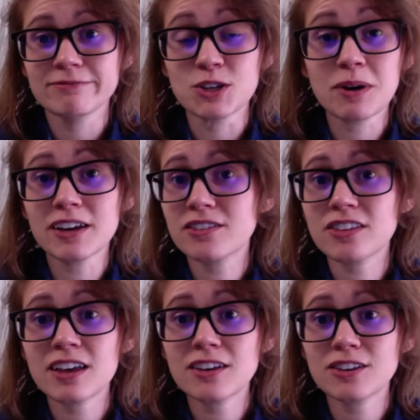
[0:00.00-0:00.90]
You might
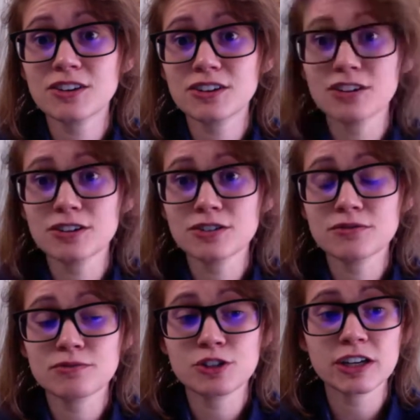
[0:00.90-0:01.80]
think your
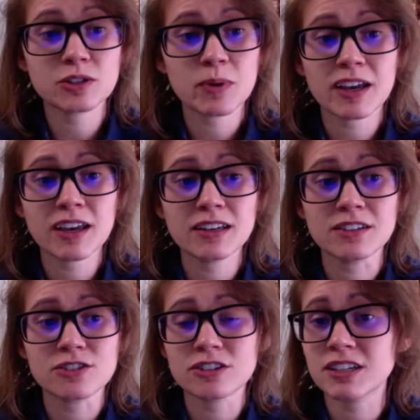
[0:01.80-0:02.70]
chest pain
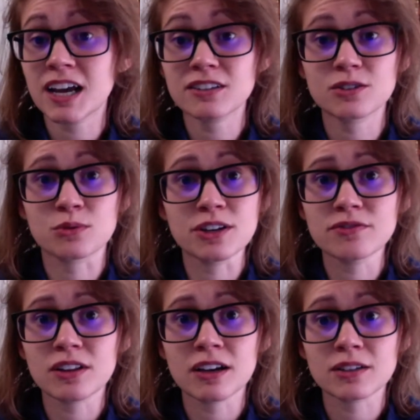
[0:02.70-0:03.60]
is just acid
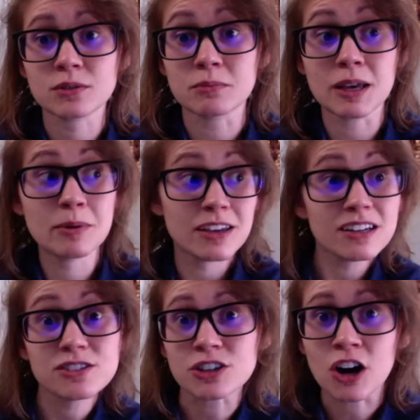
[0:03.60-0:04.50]
reflux. Well, maybe it
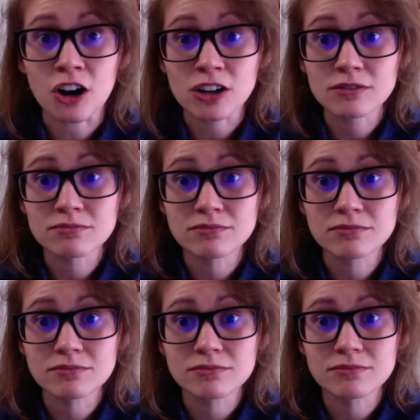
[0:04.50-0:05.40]
is your heart.
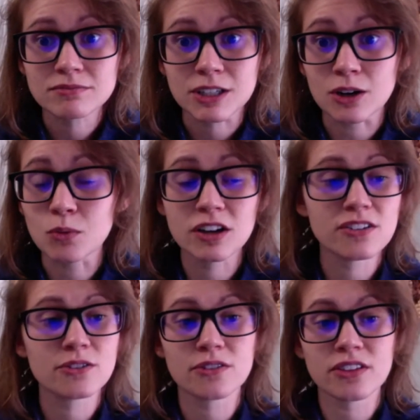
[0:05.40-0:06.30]
What
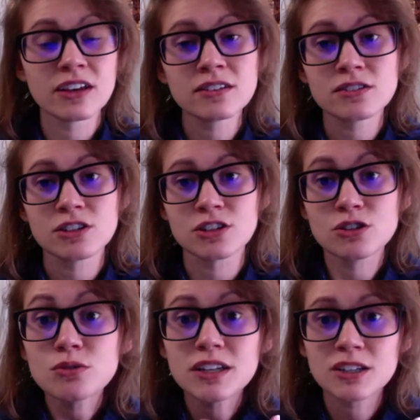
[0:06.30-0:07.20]
other things do
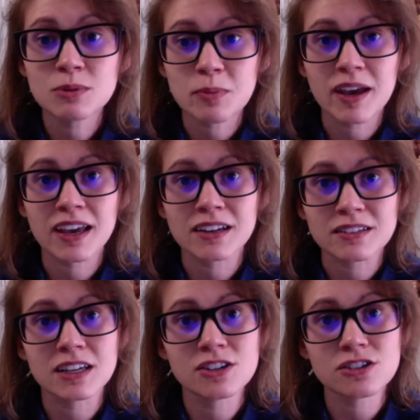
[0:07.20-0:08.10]
you need to be paying
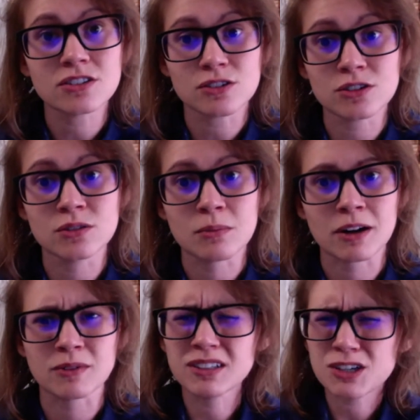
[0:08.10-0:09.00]
attention to? Am I
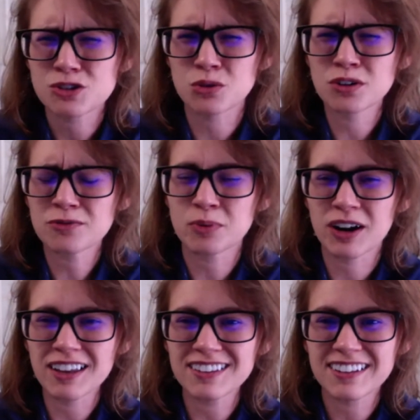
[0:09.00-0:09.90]
really short of
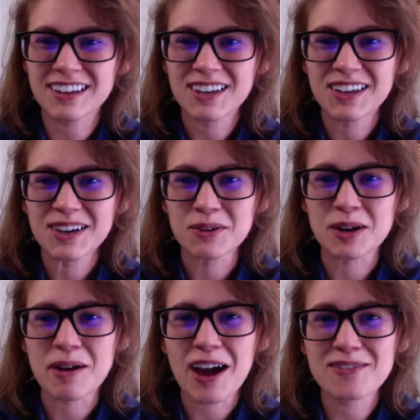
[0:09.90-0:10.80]
breath when
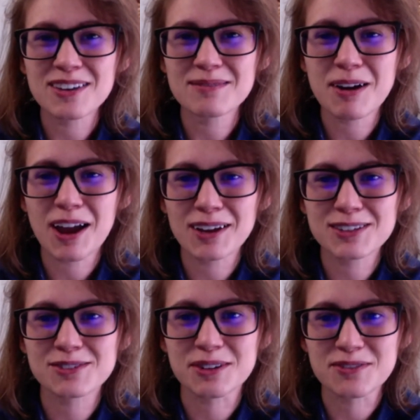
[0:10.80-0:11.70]
I'm having my
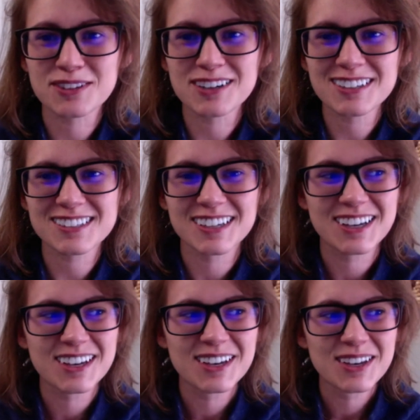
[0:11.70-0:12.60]
acid reflux?
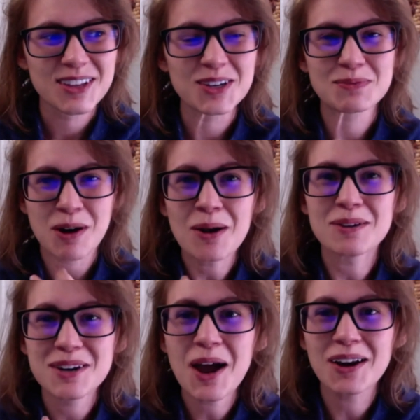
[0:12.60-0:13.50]
Then it's
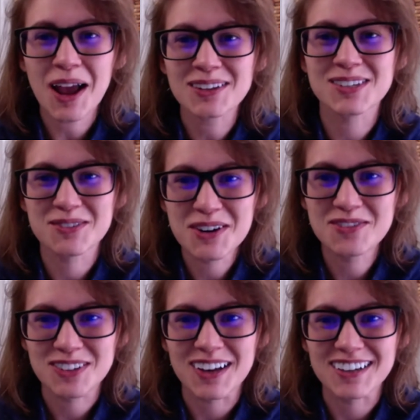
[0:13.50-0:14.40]
probably not acid
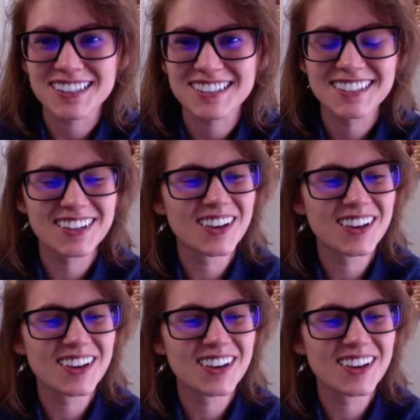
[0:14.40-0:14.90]
reflux.